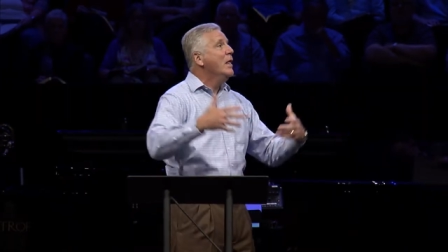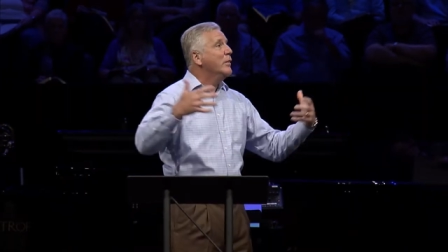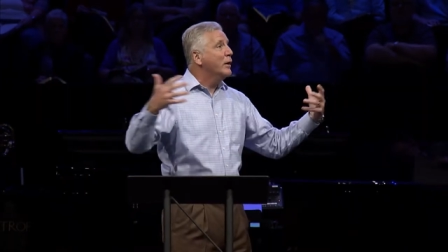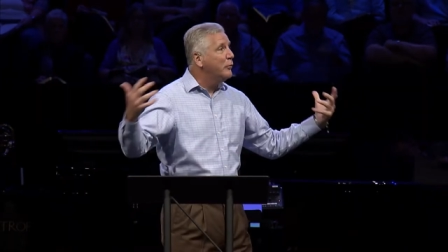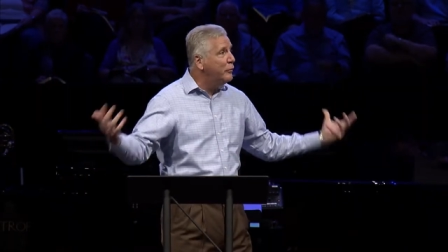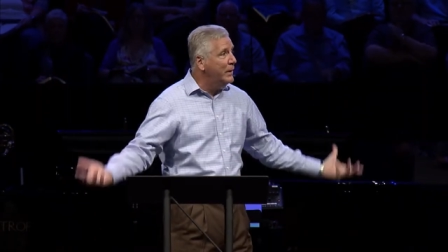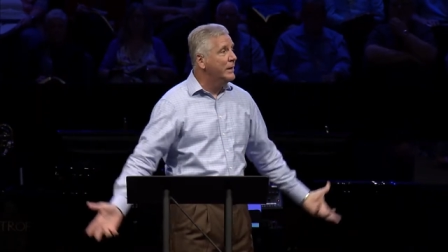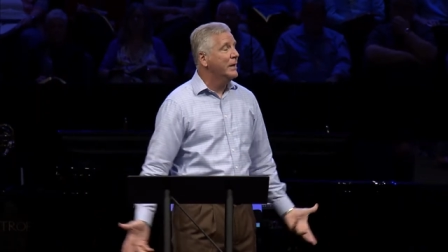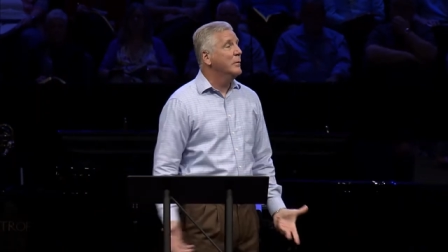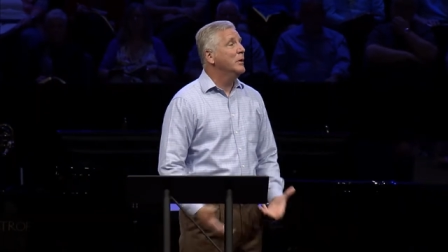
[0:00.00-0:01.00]
that
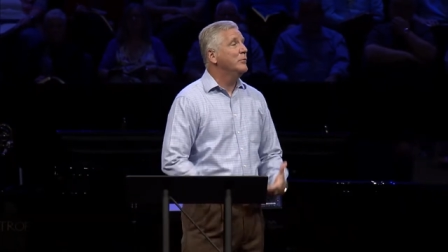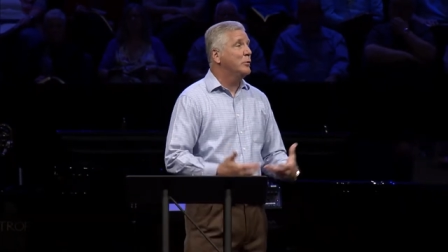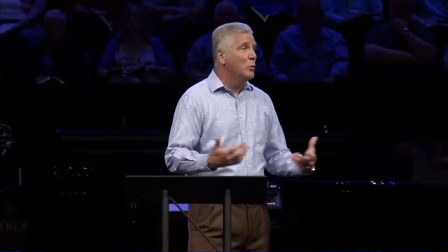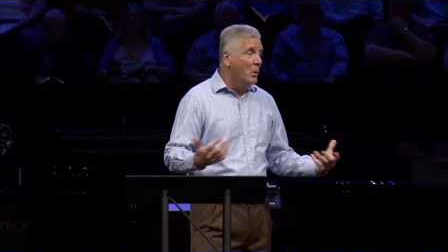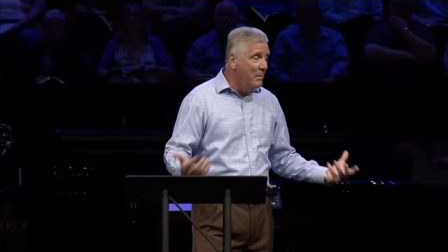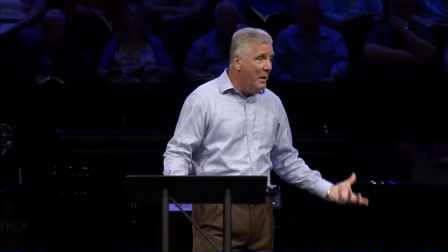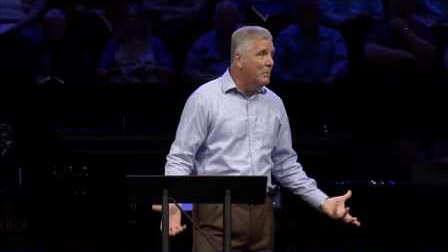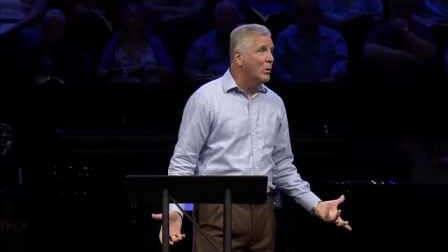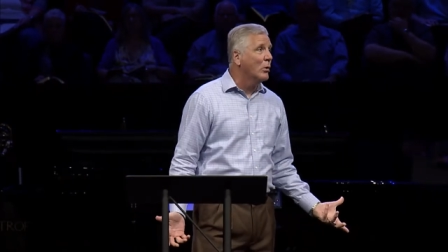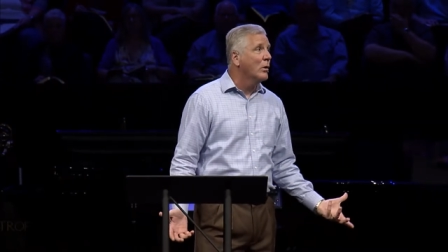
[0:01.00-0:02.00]
offended him. And if you
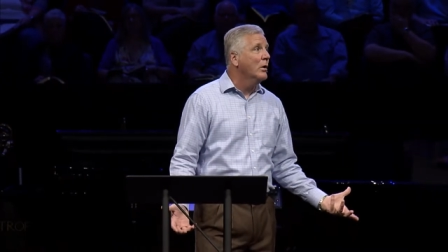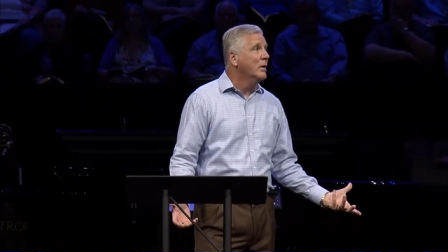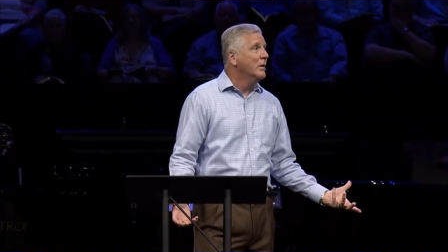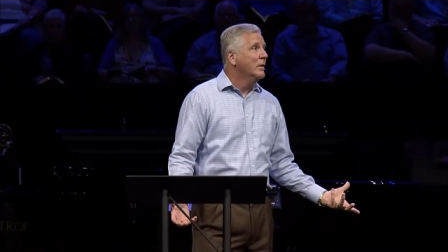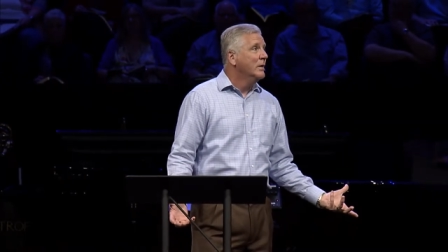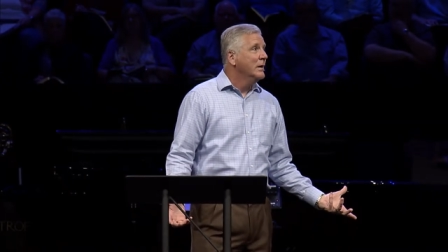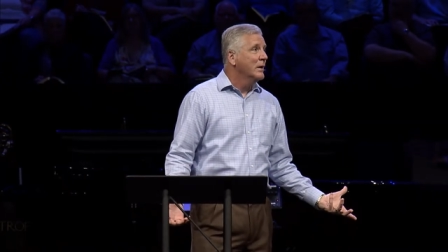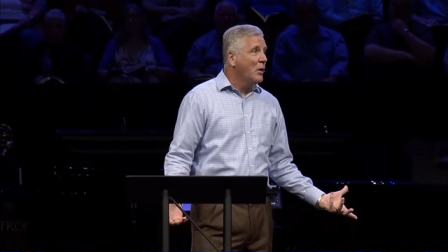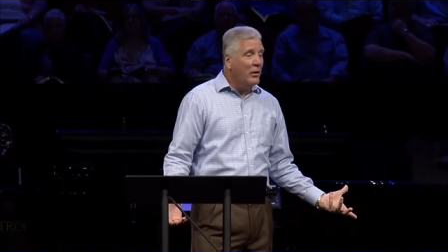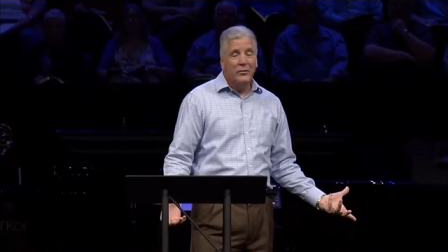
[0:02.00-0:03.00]
remember, it
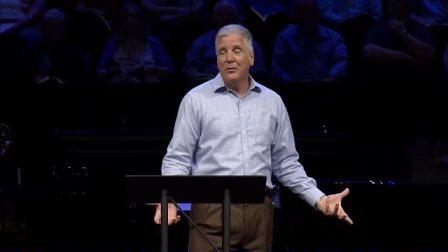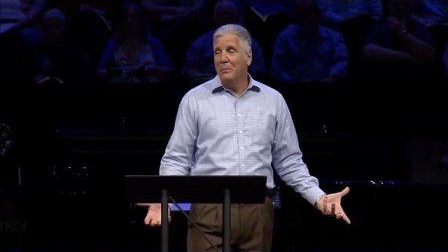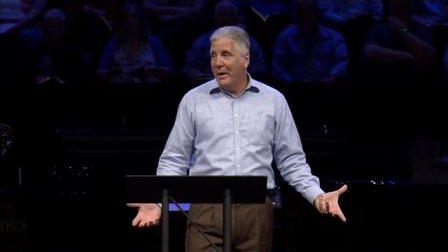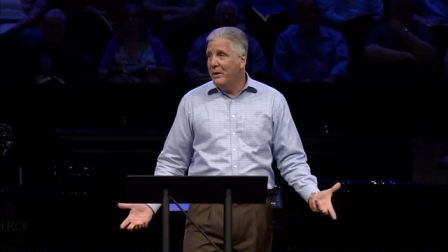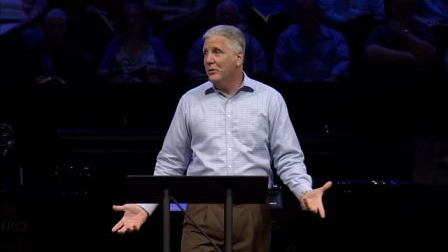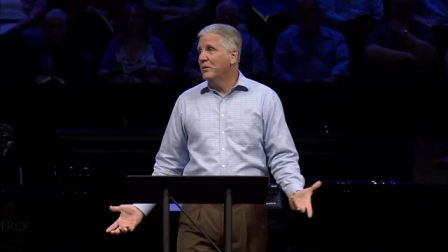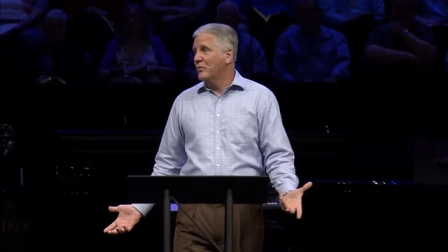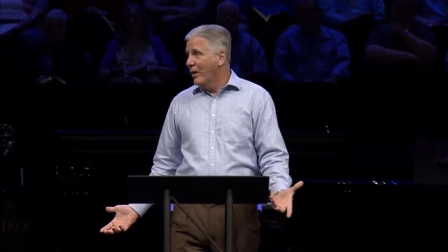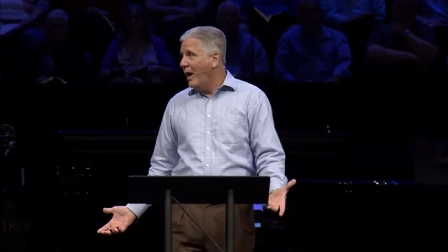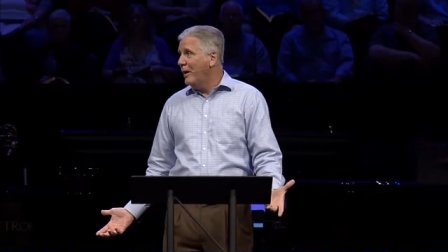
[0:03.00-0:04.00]
costs the baker his
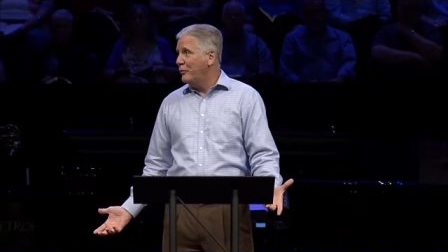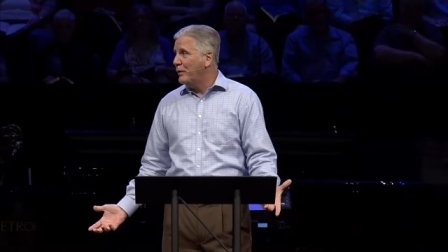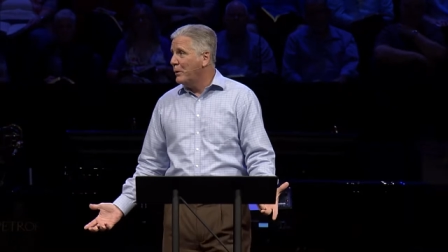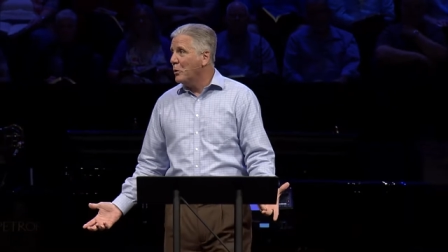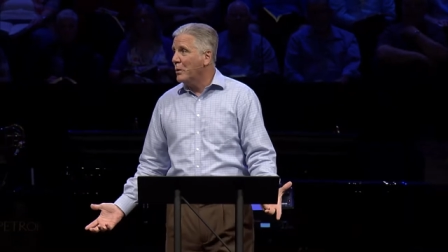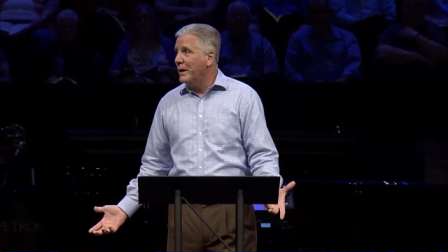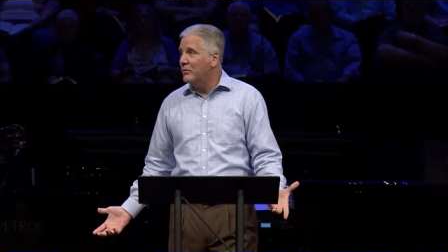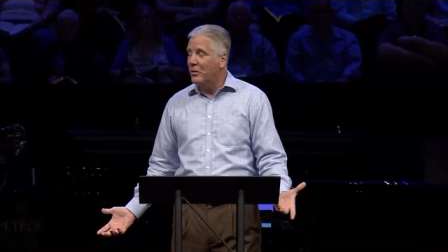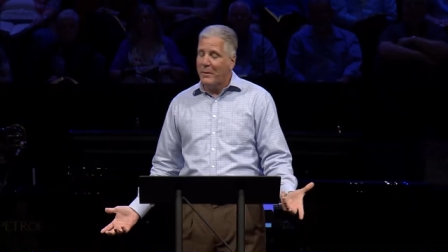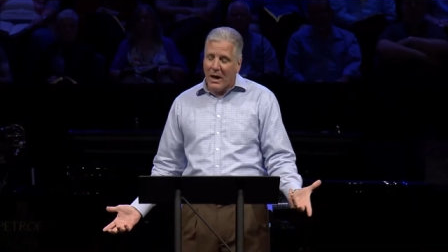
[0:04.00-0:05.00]
life. Pharaoh ends
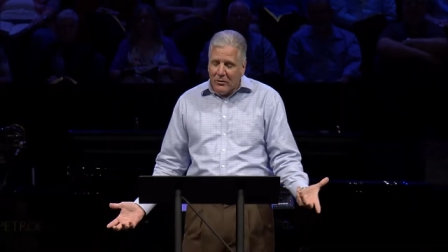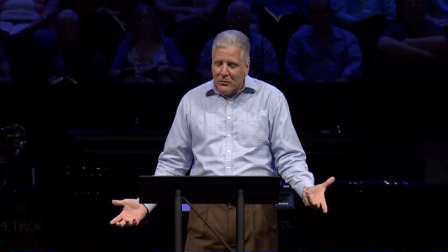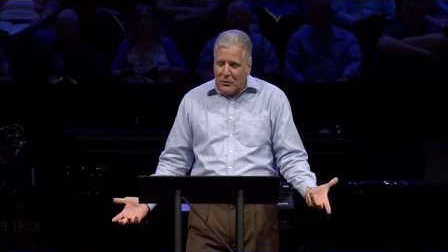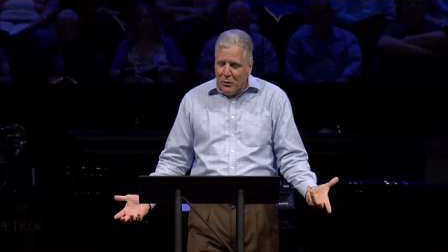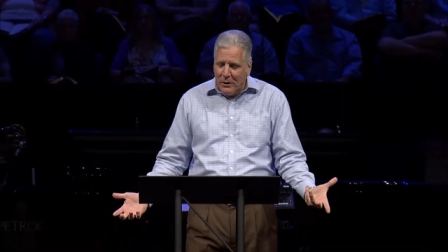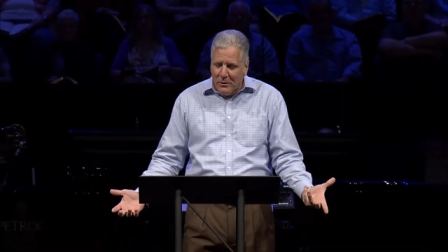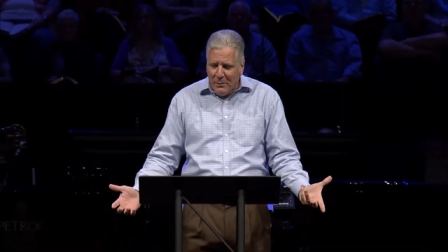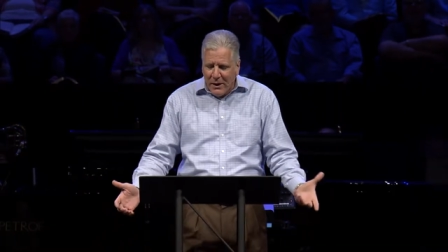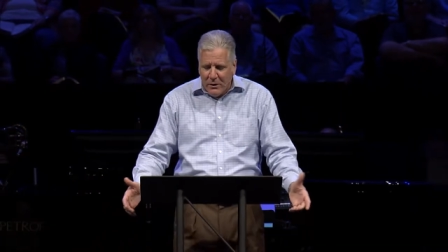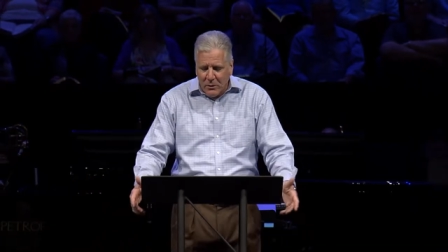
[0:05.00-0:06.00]
up executing the
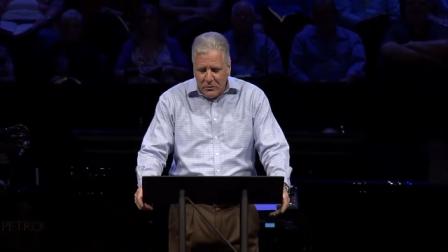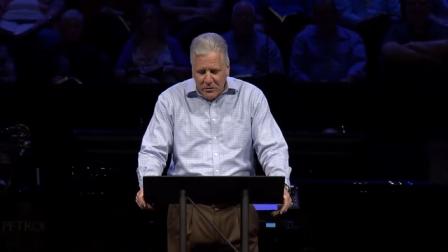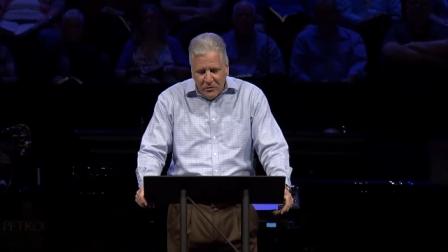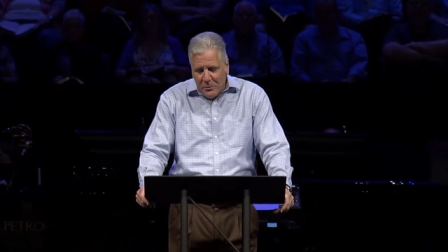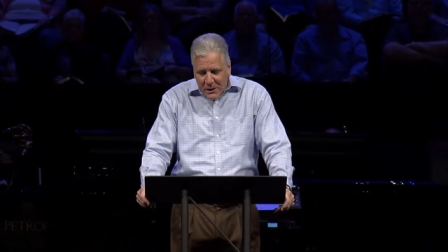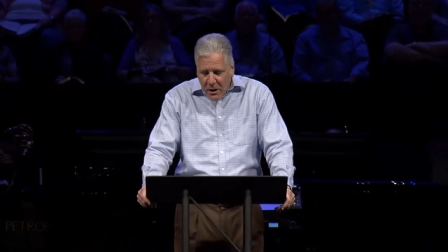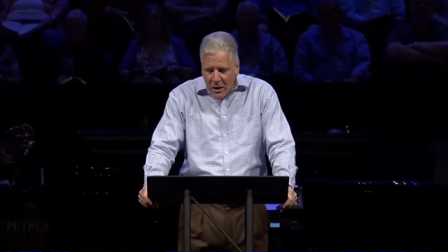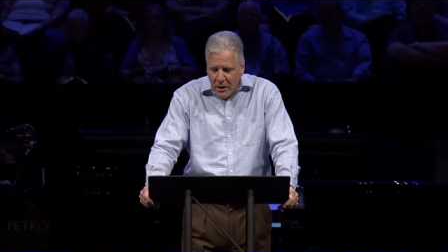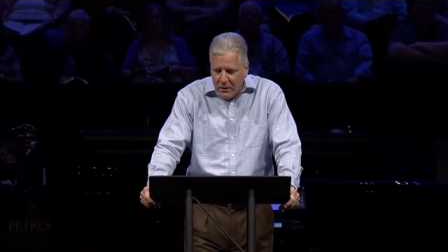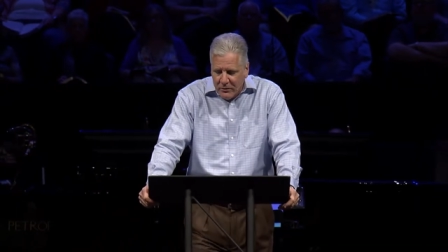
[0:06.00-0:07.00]
baker just
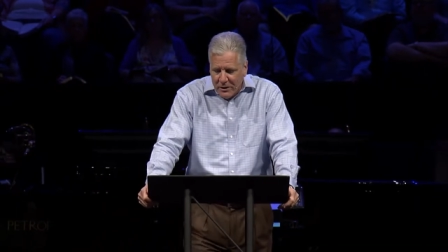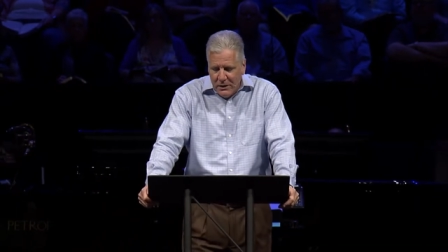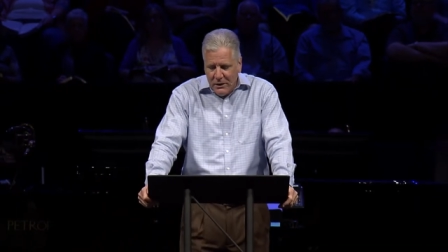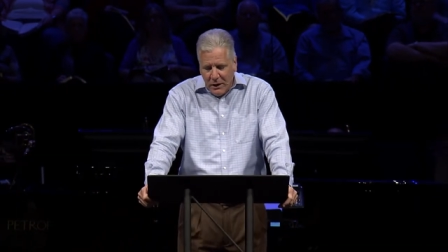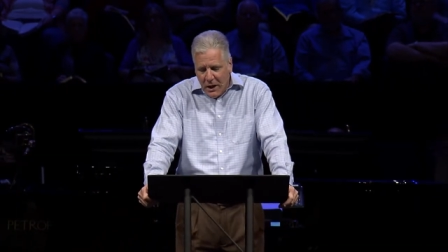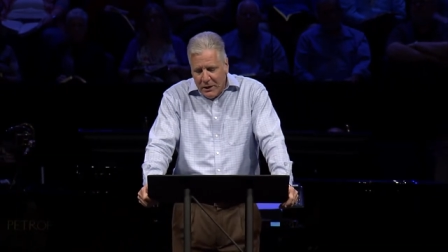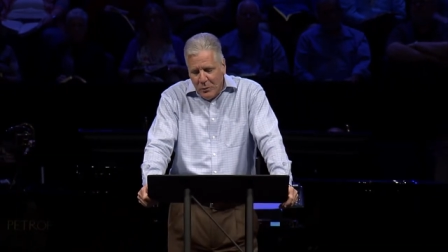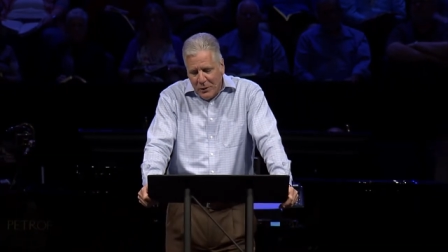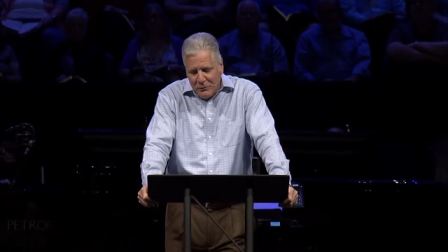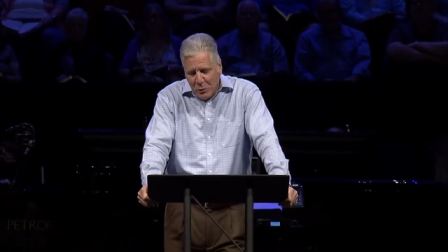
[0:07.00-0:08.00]
because he didn't like
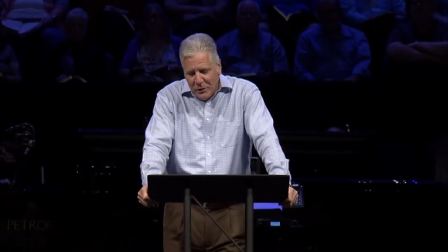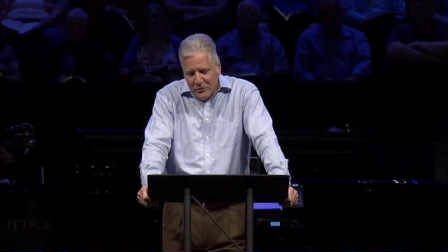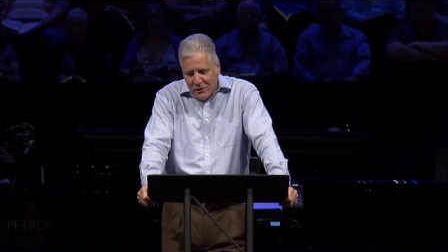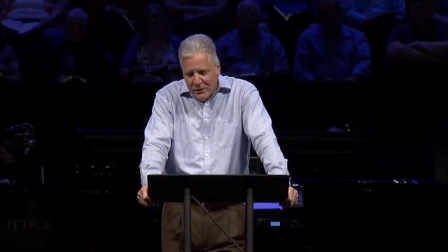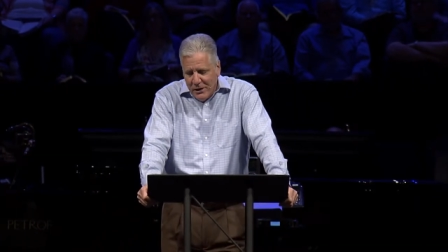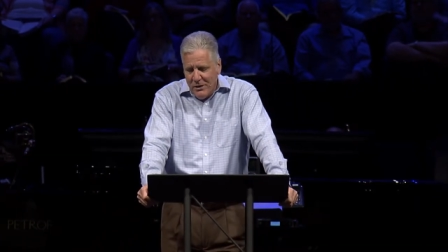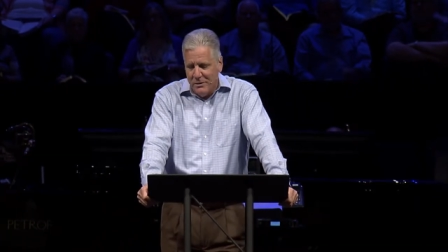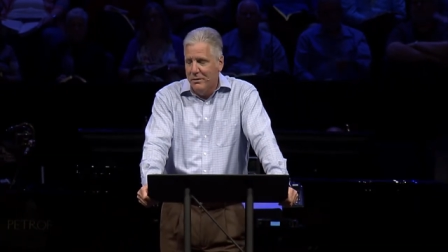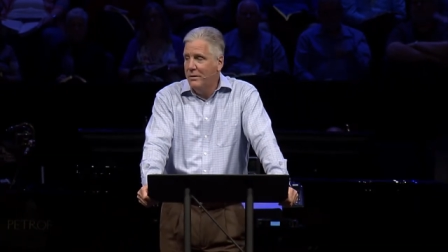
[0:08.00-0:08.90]
whatever it was he had done.